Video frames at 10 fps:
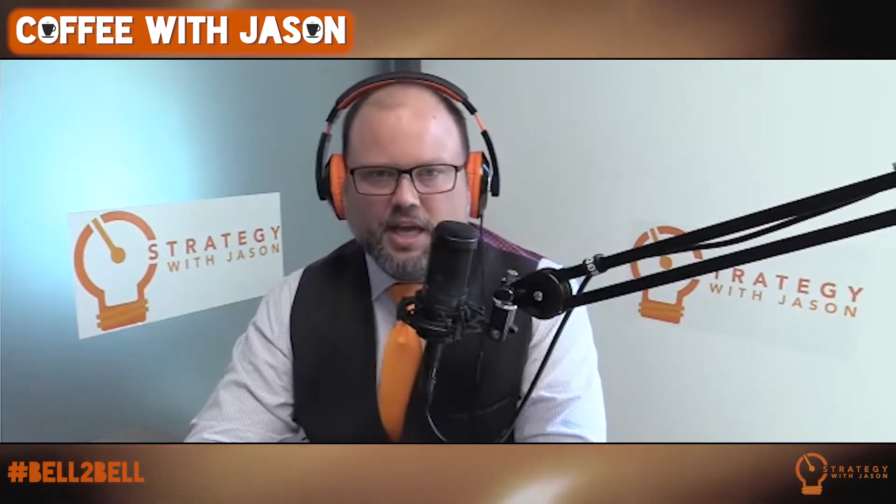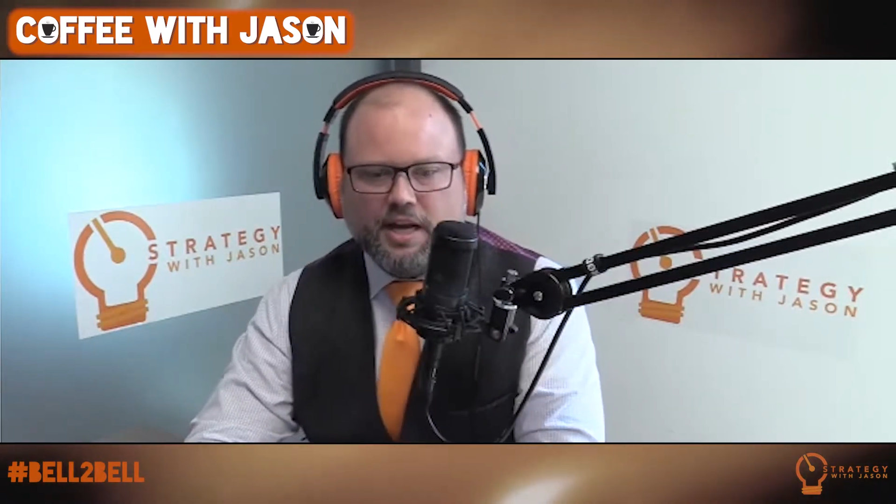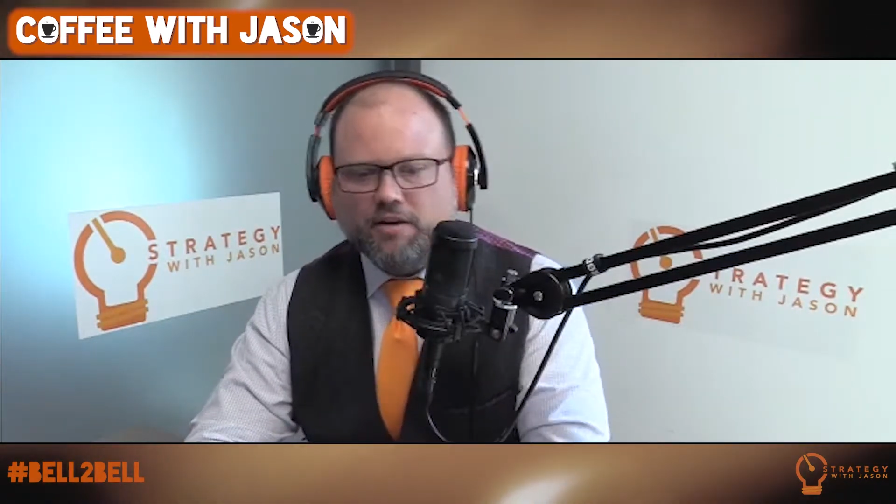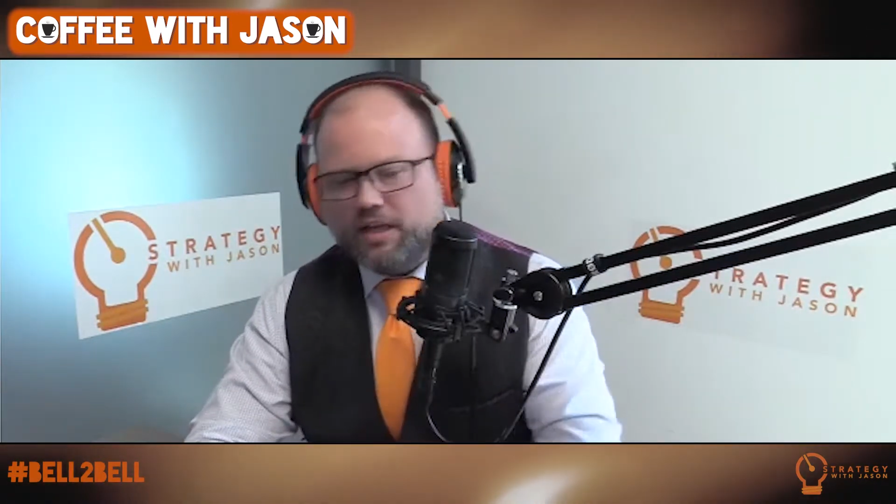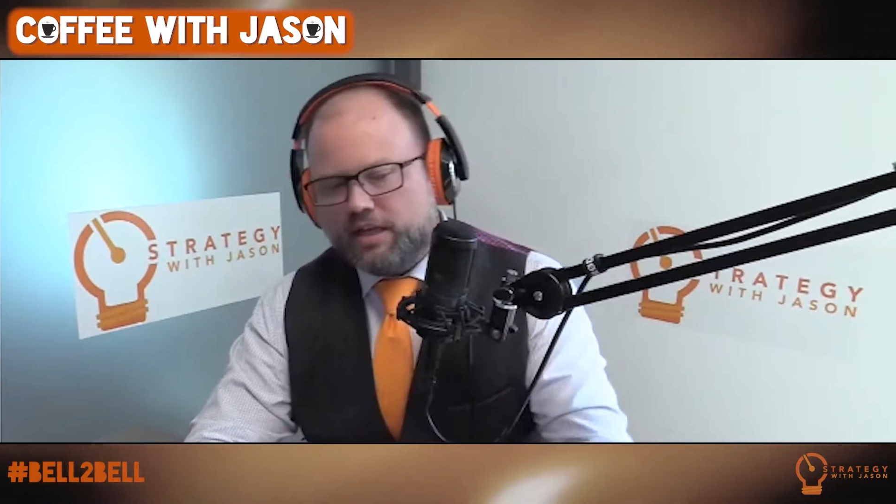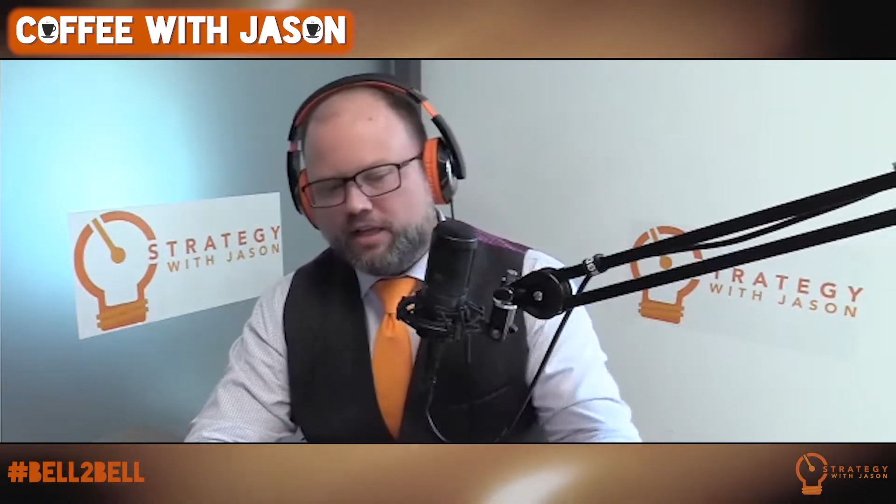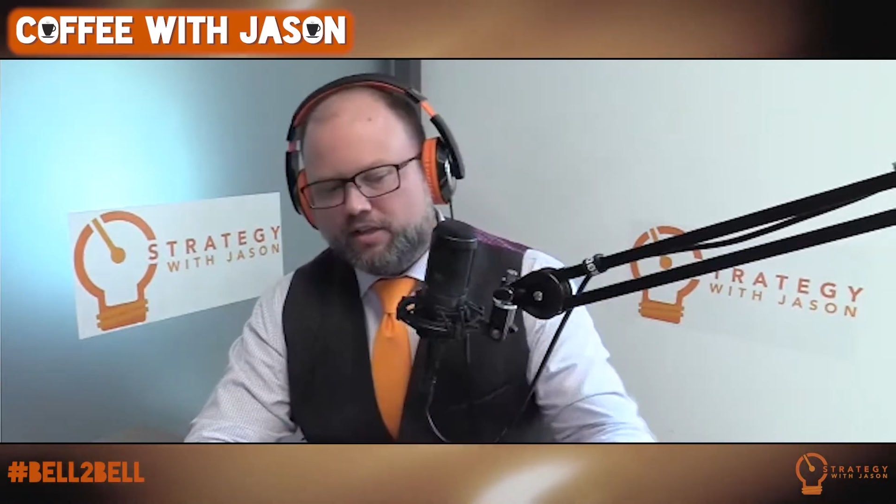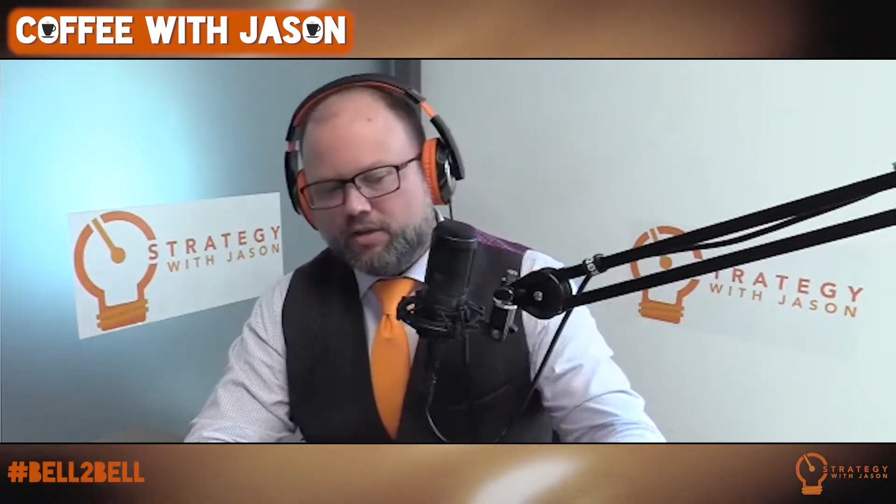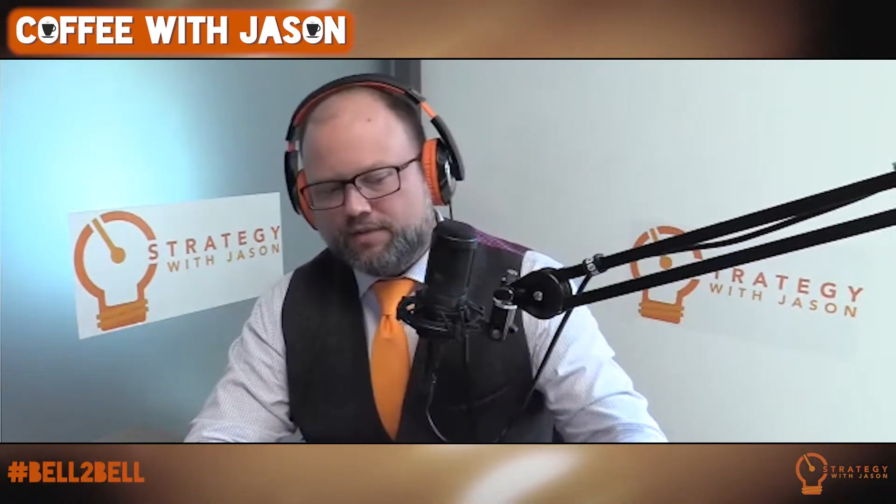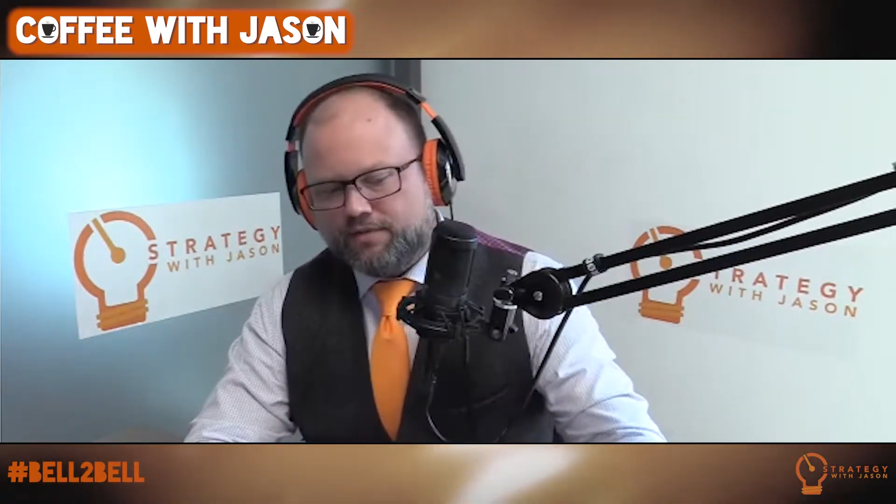Now, it, it,
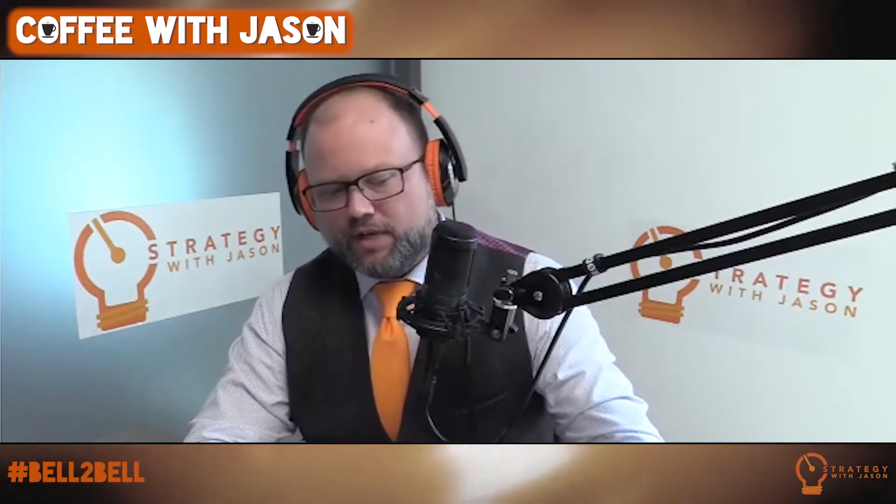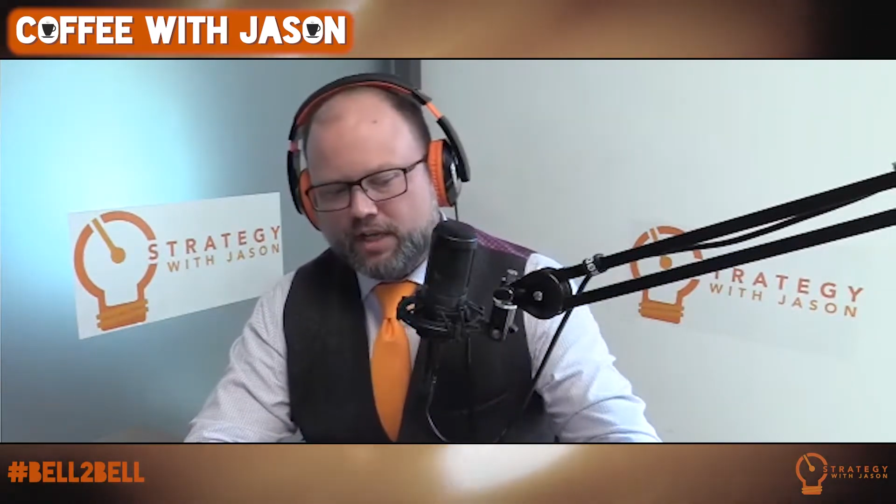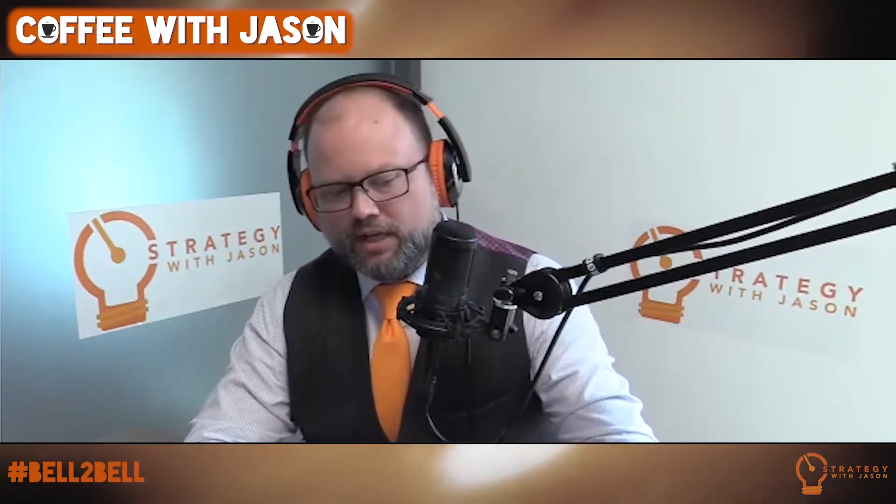you know, it's funny.